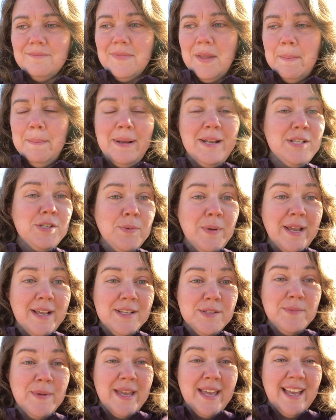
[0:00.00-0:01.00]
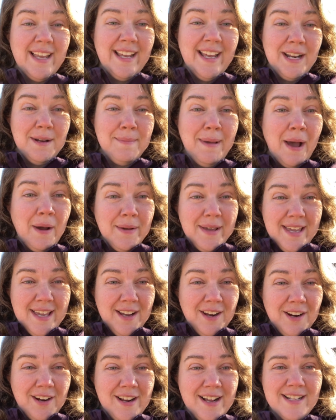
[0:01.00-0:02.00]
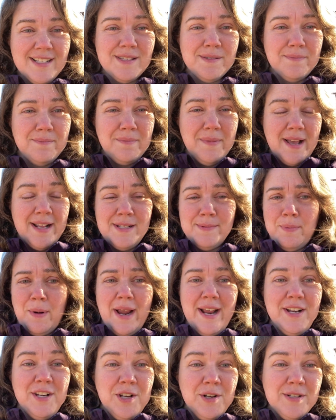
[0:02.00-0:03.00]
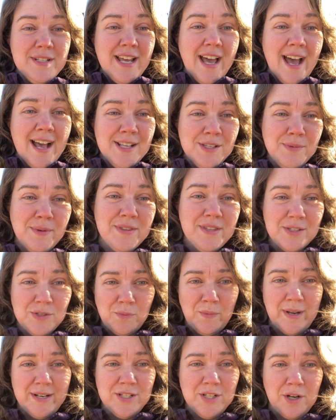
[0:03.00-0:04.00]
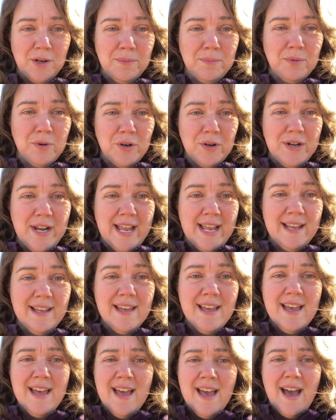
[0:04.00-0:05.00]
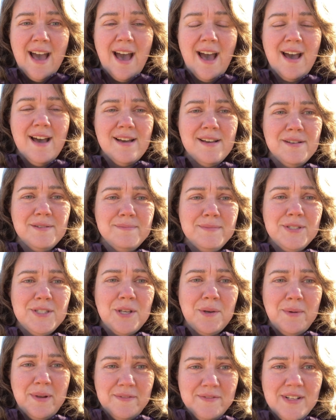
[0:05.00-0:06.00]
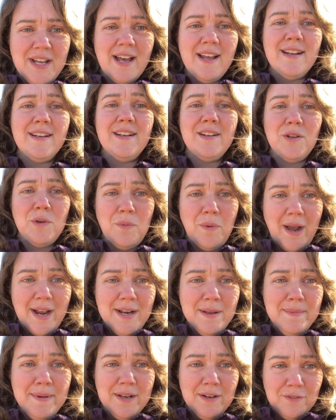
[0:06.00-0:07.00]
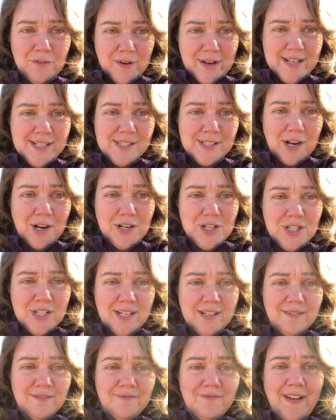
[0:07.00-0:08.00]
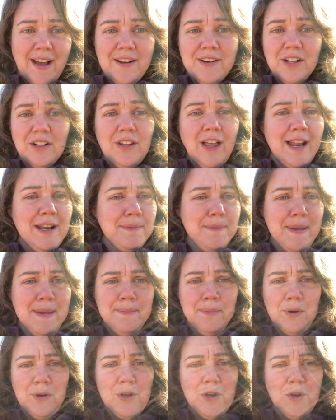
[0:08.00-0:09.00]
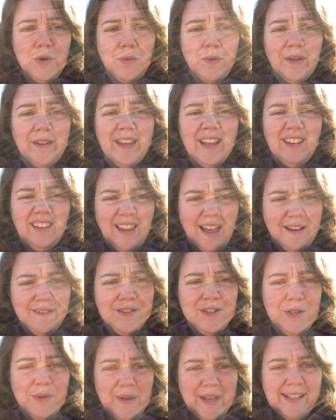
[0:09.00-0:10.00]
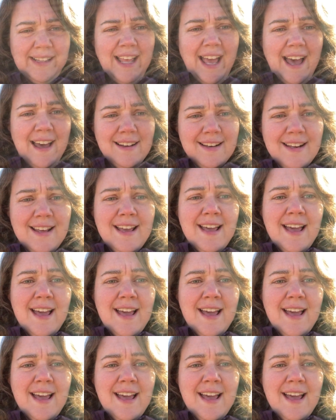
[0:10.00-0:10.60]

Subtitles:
But as quick as we can get them out here, it's brand new to us with this winter brooding. So we've done quite a bit of research and found a lot of people who really love doing that